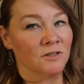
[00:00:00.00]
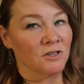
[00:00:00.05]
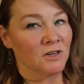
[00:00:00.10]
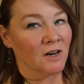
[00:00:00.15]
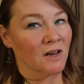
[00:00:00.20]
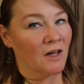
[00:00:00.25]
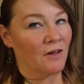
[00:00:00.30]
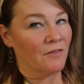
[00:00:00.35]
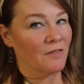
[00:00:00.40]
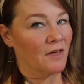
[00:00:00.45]

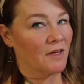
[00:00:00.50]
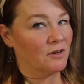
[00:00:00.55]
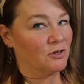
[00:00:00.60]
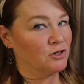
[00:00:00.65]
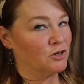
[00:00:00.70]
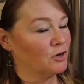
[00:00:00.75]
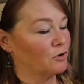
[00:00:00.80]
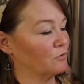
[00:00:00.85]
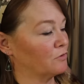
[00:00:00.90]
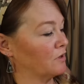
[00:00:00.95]
Check out
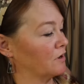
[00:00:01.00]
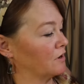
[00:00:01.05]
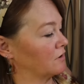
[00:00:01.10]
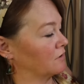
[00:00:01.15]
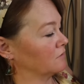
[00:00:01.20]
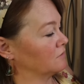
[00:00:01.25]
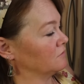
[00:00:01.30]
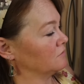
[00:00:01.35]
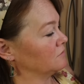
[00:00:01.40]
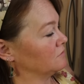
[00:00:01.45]
that dough
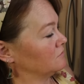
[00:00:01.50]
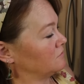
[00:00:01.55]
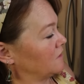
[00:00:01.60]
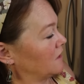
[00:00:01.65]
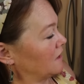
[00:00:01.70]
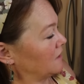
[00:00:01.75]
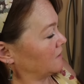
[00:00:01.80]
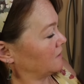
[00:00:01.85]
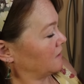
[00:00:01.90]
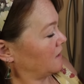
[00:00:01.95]
there.
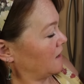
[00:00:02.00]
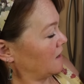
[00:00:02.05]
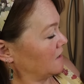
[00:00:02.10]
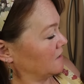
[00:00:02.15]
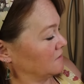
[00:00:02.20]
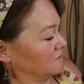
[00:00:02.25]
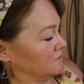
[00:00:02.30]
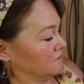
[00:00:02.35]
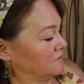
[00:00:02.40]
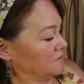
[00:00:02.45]
That
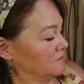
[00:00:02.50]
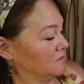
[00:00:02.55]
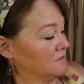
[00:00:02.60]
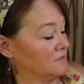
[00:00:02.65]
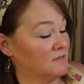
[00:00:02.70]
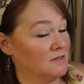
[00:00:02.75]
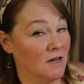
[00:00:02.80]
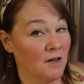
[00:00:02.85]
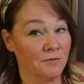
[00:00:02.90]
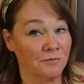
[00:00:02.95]
has
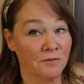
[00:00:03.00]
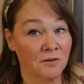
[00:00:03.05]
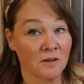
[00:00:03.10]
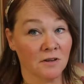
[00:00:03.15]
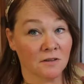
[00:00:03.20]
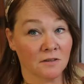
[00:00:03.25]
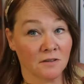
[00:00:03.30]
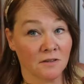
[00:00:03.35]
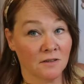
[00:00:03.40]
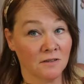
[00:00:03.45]

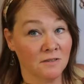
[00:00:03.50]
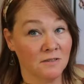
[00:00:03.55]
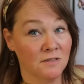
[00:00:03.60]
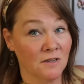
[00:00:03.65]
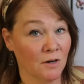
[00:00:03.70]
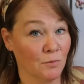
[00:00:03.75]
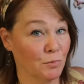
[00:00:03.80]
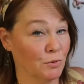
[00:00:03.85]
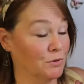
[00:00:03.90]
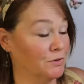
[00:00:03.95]
definitely
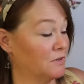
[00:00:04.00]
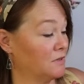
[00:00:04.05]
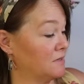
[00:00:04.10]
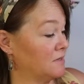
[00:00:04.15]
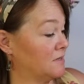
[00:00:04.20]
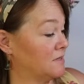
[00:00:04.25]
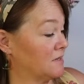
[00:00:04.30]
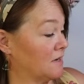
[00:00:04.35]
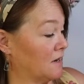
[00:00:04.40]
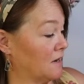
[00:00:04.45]
doubled
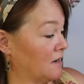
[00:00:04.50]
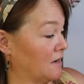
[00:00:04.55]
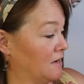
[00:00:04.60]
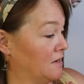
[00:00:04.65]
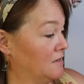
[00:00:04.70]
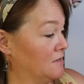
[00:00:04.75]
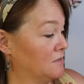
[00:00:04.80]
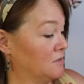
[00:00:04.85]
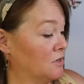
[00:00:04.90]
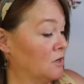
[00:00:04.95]
in
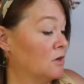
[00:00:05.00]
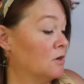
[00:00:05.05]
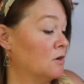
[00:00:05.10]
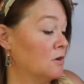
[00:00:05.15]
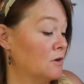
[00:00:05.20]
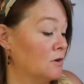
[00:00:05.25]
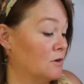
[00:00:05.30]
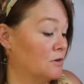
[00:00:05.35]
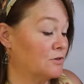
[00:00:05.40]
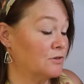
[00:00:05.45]
size.
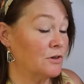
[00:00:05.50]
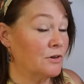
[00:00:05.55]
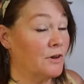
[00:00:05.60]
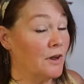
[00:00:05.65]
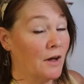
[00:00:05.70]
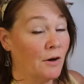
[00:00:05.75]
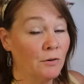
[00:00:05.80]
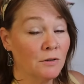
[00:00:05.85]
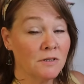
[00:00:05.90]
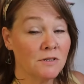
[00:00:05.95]
So
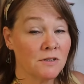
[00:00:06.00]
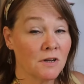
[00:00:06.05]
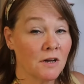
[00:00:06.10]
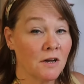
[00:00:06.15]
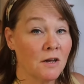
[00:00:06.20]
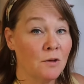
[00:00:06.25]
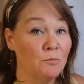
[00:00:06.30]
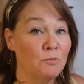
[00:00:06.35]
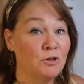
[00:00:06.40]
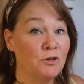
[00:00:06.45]
now it's
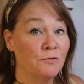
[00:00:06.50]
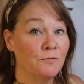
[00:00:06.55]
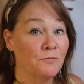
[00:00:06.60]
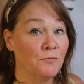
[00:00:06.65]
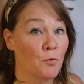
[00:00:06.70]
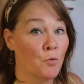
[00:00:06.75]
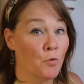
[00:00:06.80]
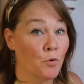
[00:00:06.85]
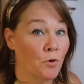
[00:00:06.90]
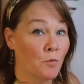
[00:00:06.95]
time to
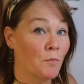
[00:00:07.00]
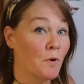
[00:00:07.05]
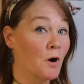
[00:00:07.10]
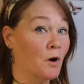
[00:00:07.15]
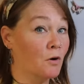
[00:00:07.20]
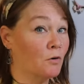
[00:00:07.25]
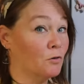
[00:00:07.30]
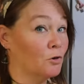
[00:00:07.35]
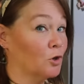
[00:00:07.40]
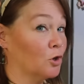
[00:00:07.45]
form
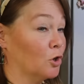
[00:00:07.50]
our